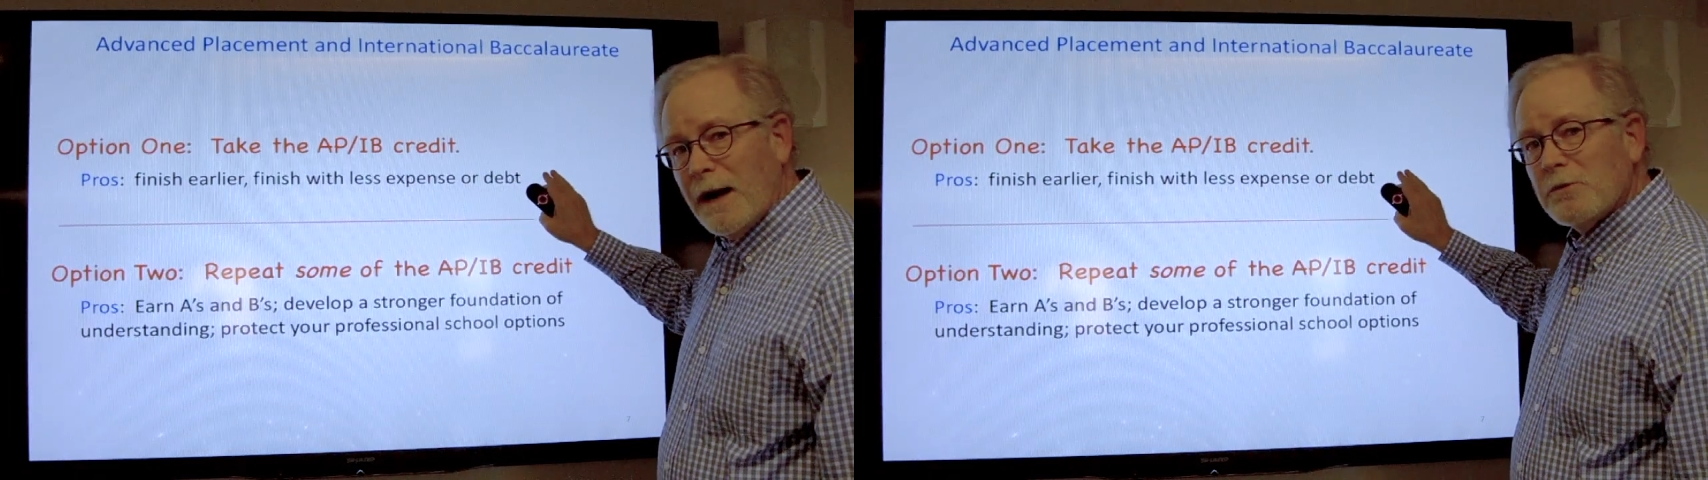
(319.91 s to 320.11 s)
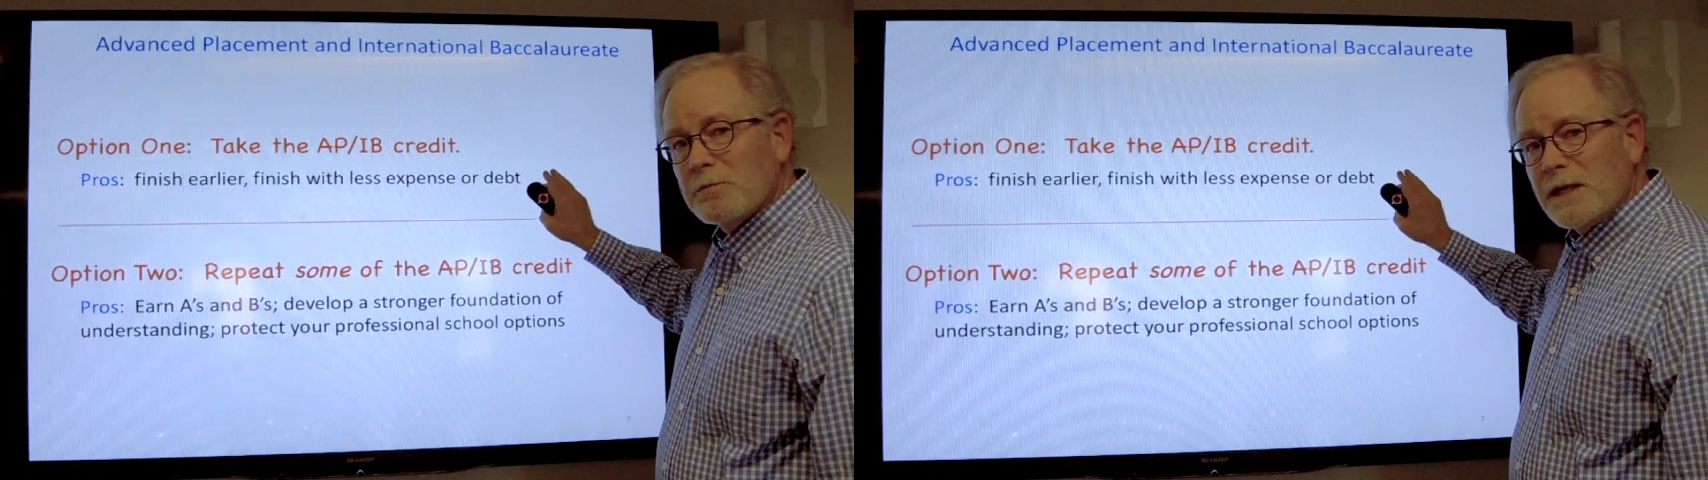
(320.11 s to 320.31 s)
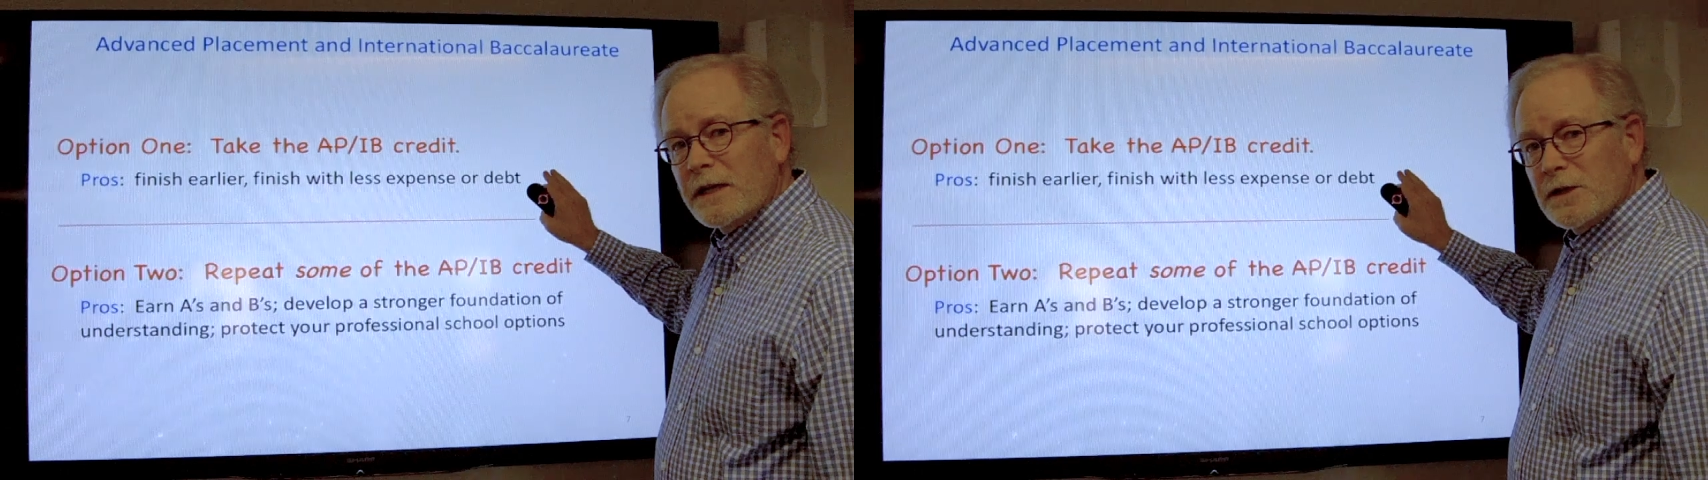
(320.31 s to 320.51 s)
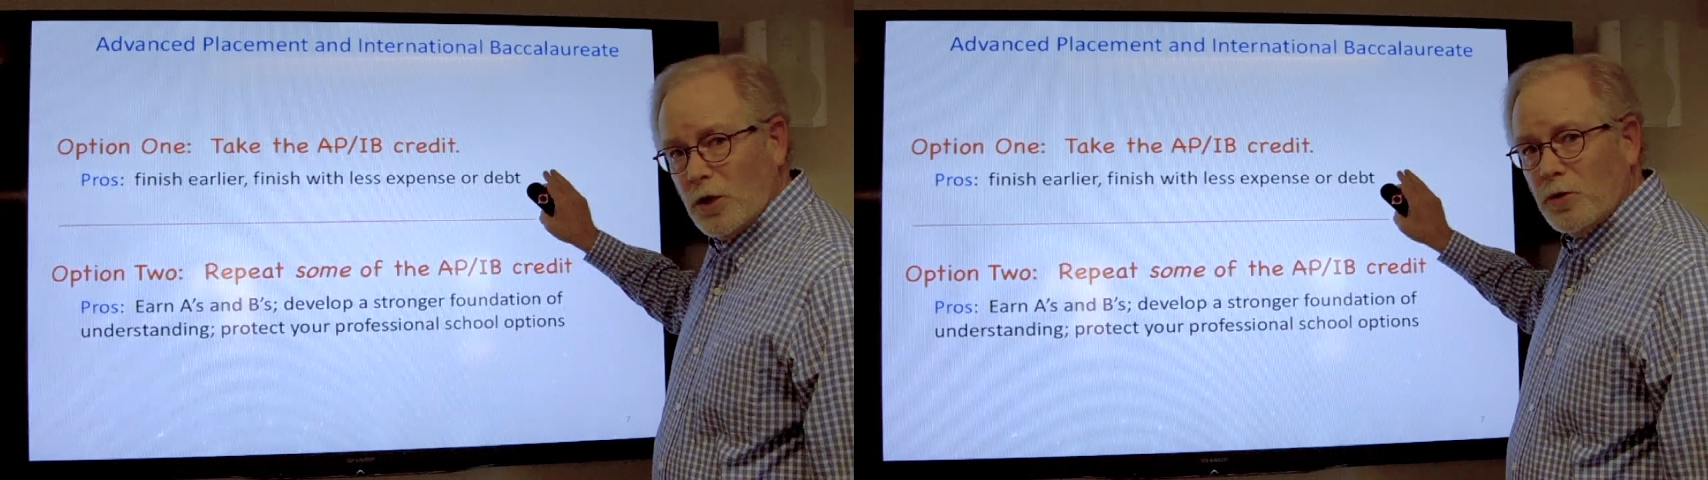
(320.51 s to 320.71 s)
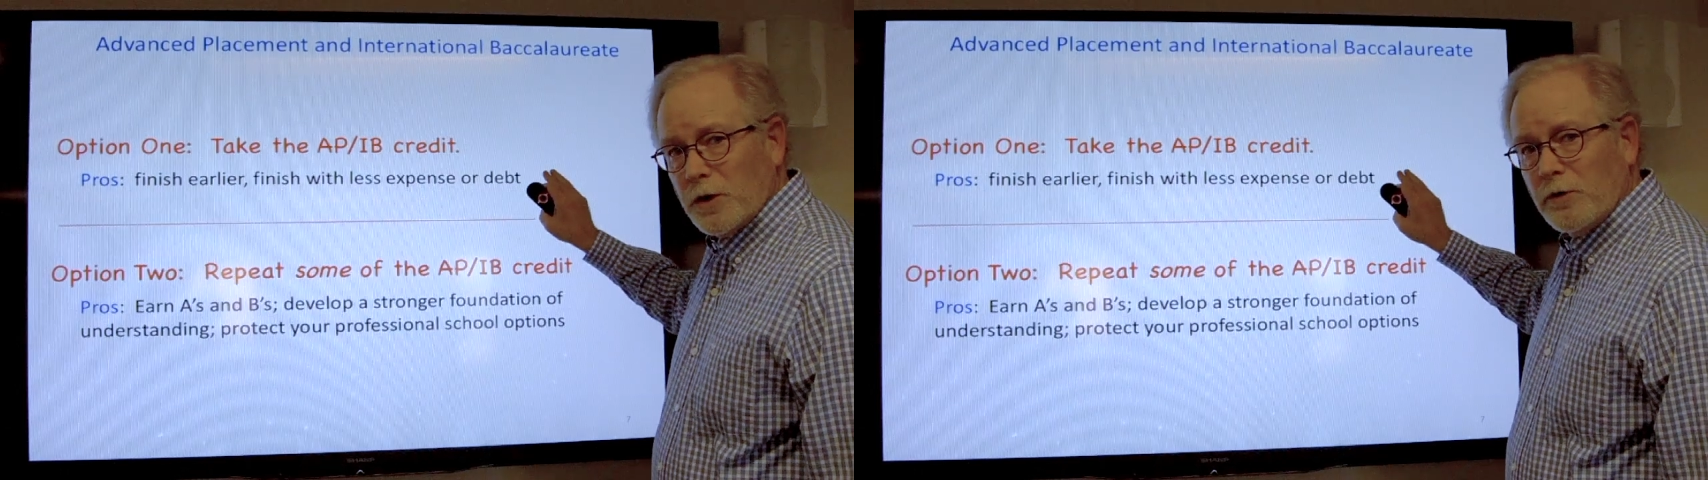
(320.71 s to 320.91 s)
probably
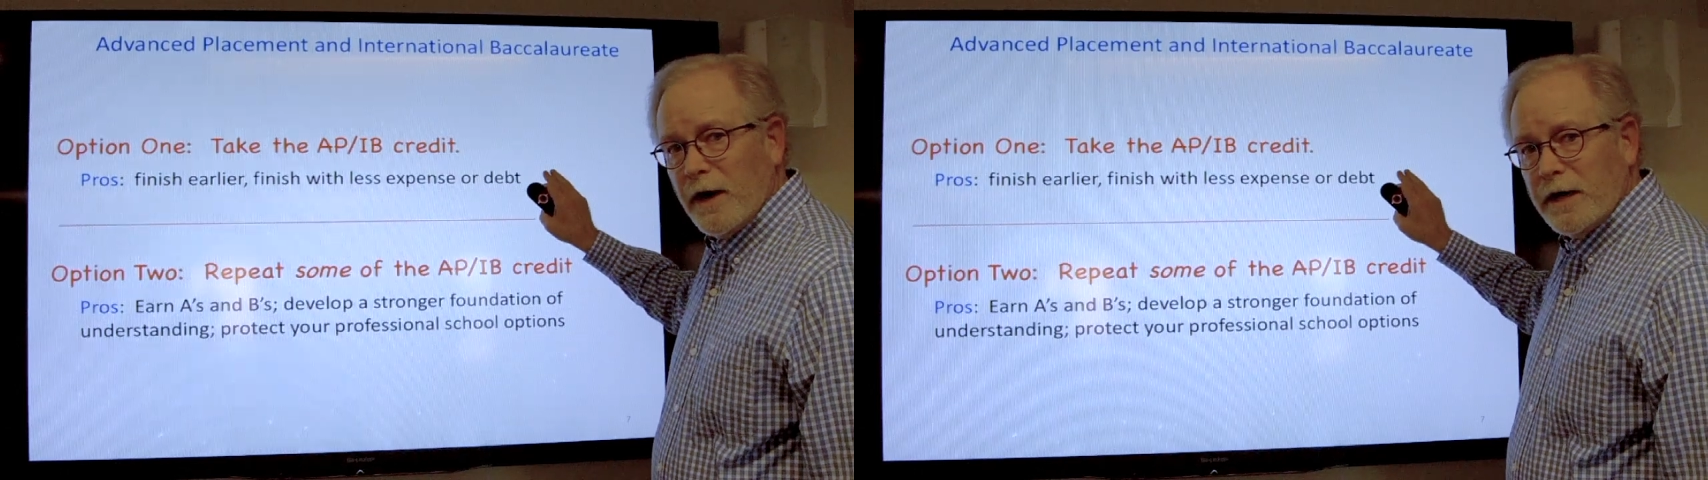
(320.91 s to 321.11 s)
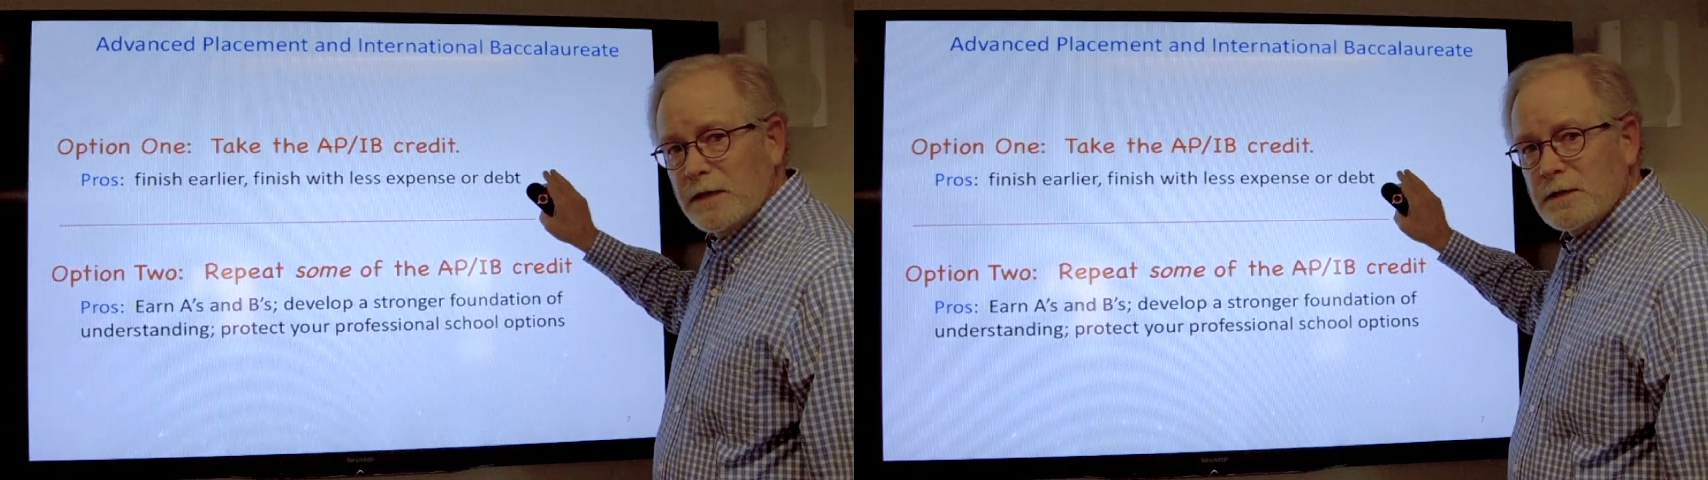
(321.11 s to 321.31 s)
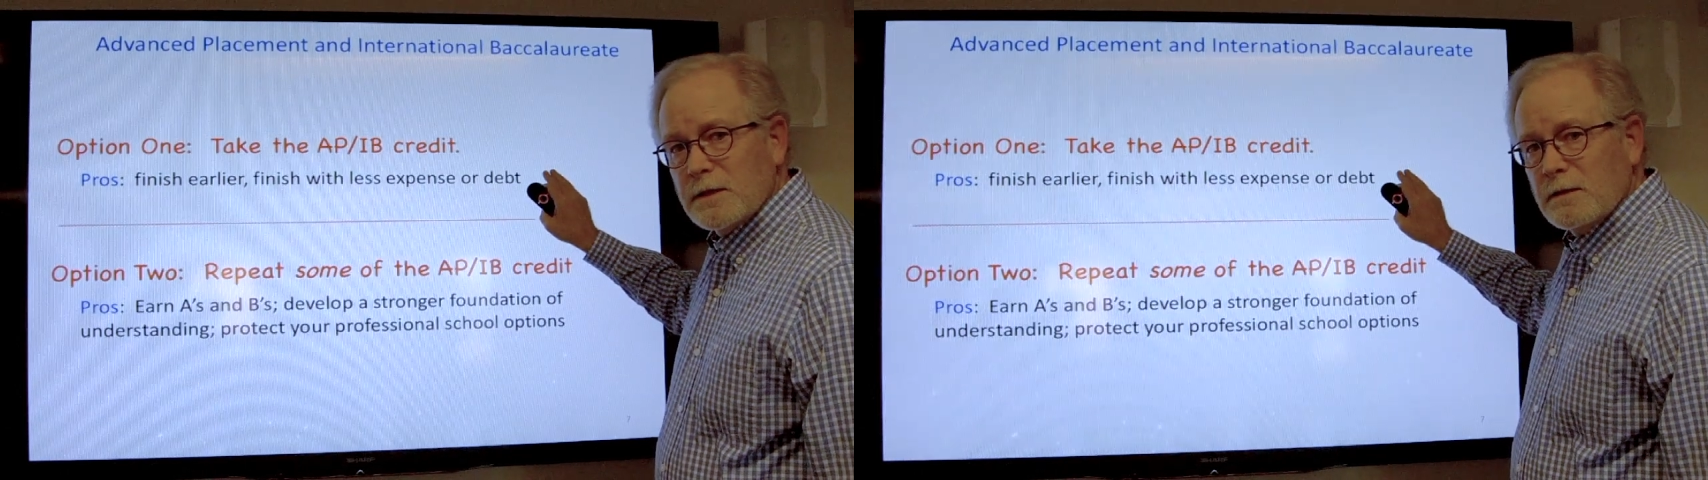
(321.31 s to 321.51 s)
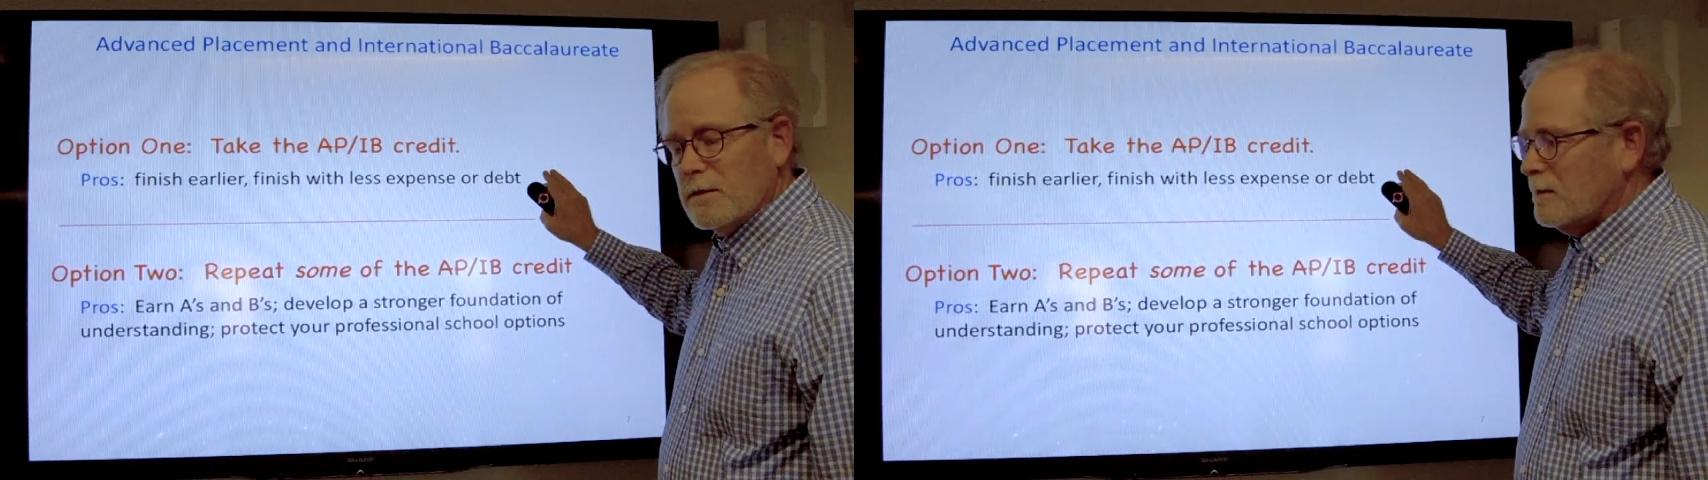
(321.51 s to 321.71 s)
lower grades.